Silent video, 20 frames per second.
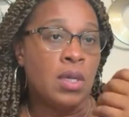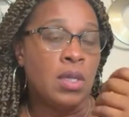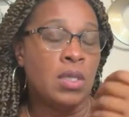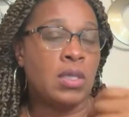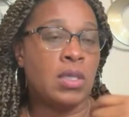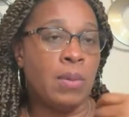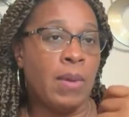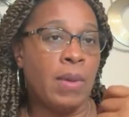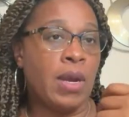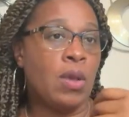
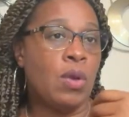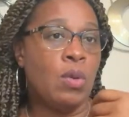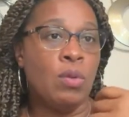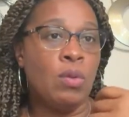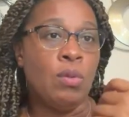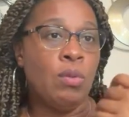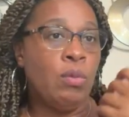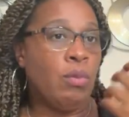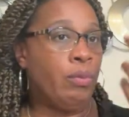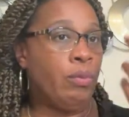somebody
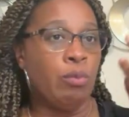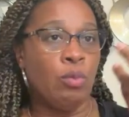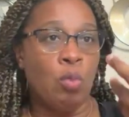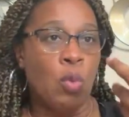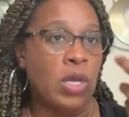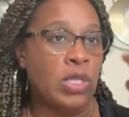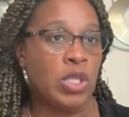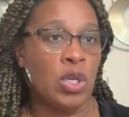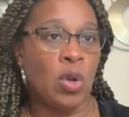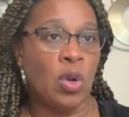who
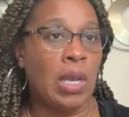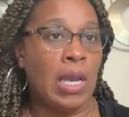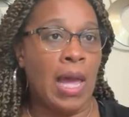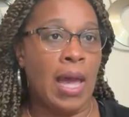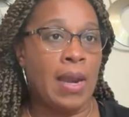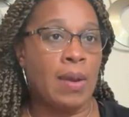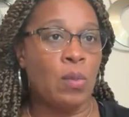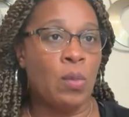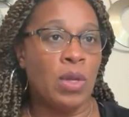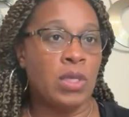wasn't
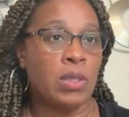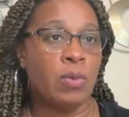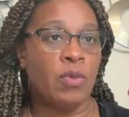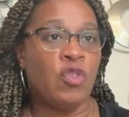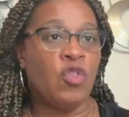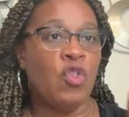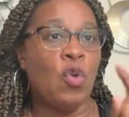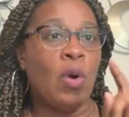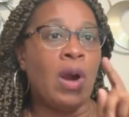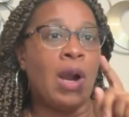online once
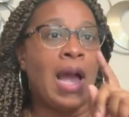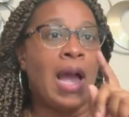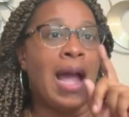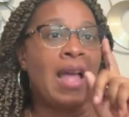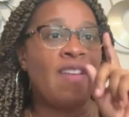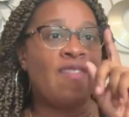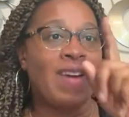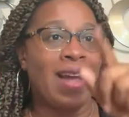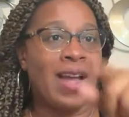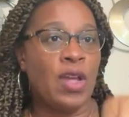before,
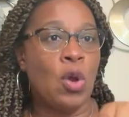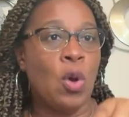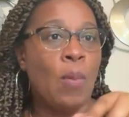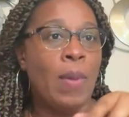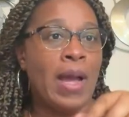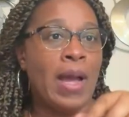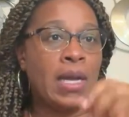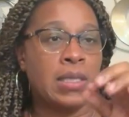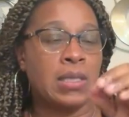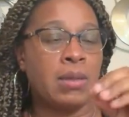if I go
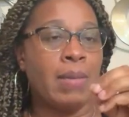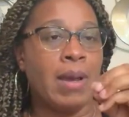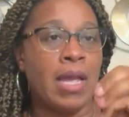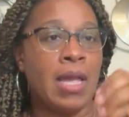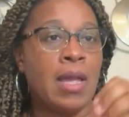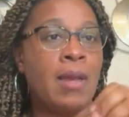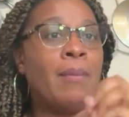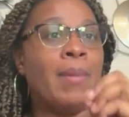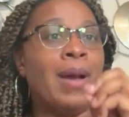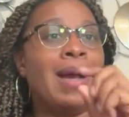back into my
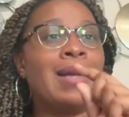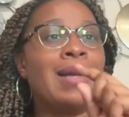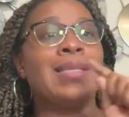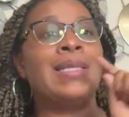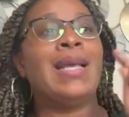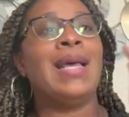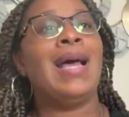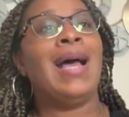inbox,